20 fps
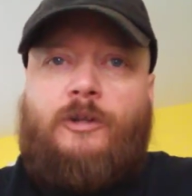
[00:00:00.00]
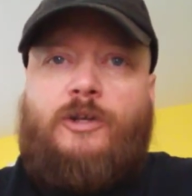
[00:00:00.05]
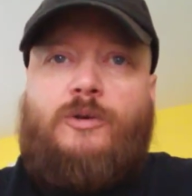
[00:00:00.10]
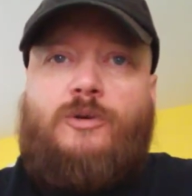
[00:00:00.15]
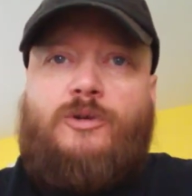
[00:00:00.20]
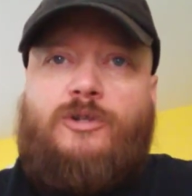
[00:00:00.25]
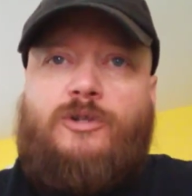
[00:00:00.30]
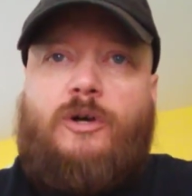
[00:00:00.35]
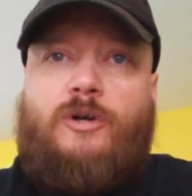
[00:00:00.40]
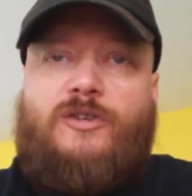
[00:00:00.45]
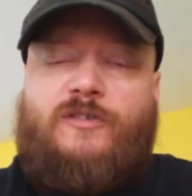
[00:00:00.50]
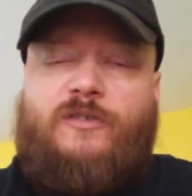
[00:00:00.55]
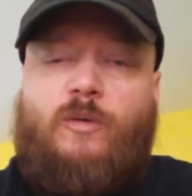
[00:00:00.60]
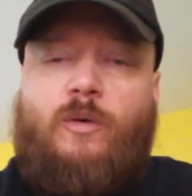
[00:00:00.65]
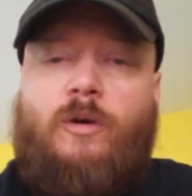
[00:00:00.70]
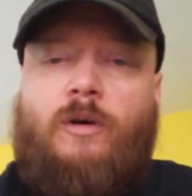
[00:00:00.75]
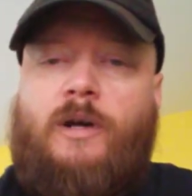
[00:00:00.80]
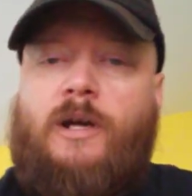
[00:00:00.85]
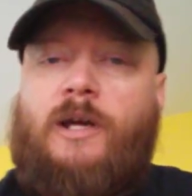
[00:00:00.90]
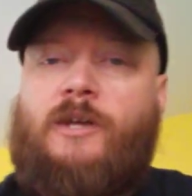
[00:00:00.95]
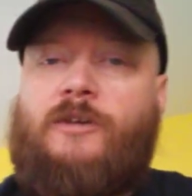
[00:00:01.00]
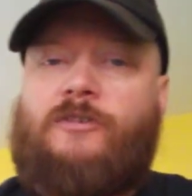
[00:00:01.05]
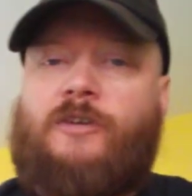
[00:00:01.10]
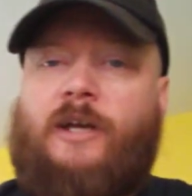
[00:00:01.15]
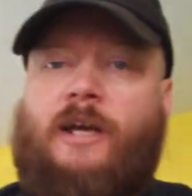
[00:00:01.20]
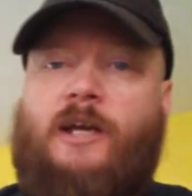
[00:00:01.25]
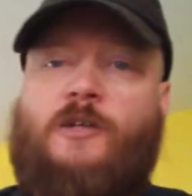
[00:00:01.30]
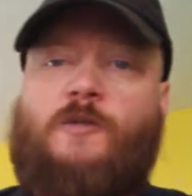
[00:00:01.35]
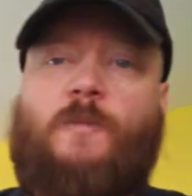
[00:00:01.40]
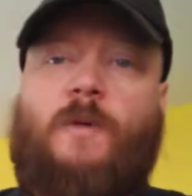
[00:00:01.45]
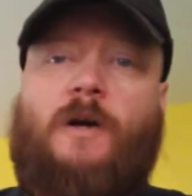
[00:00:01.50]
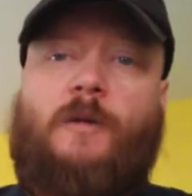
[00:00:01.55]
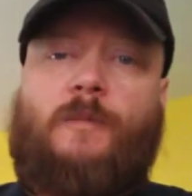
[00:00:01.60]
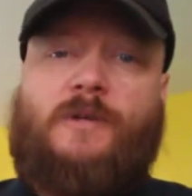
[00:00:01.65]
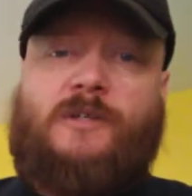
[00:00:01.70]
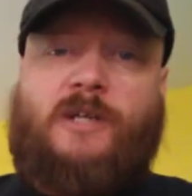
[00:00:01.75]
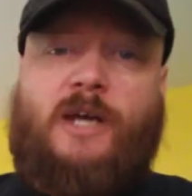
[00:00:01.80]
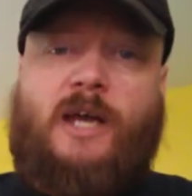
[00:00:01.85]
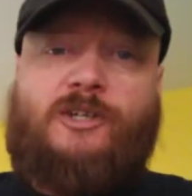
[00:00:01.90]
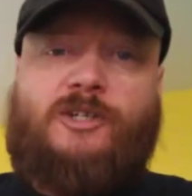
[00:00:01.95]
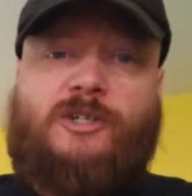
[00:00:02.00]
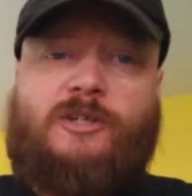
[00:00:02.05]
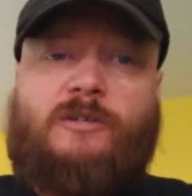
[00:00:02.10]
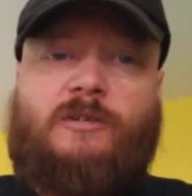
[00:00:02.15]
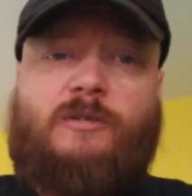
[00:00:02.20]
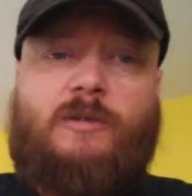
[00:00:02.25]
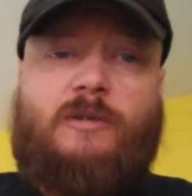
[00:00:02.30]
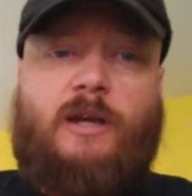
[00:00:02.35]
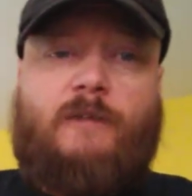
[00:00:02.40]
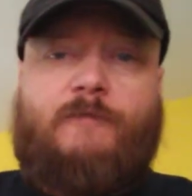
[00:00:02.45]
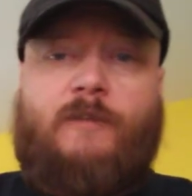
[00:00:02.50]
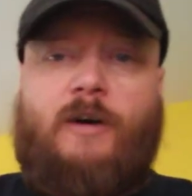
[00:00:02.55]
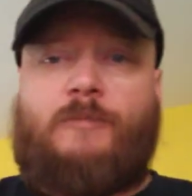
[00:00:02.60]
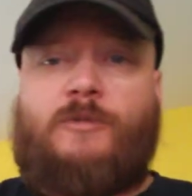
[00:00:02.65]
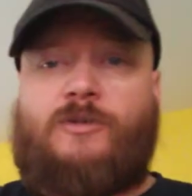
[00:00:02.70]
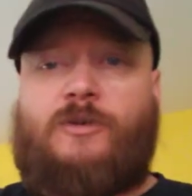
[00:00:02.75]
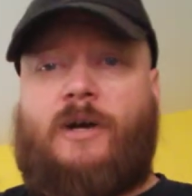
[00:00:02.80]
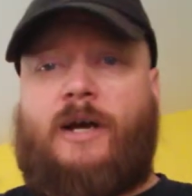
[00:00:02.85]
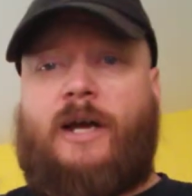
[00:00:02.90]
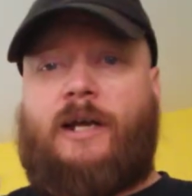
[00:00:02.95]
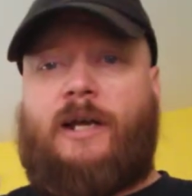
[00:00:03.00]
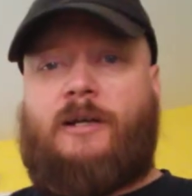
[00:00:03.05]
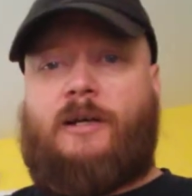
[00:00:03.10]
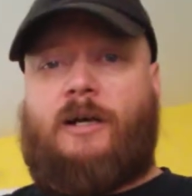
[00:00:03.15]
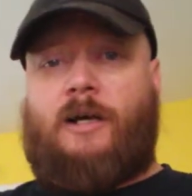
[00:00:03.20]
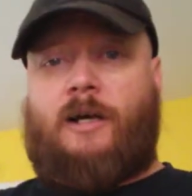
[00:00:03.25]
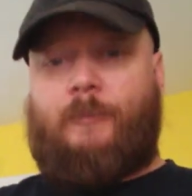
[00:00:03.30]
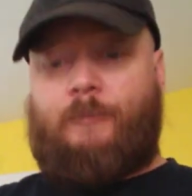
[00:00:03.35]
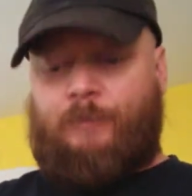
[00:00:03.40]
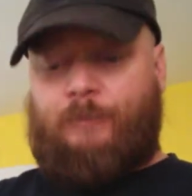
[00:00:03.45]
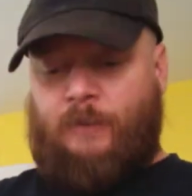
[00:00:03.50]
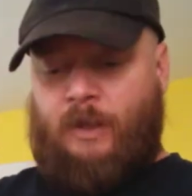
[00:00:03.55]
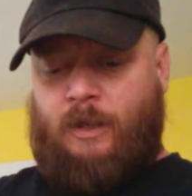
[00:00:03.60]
use those for is like experimentation. If I'm trying,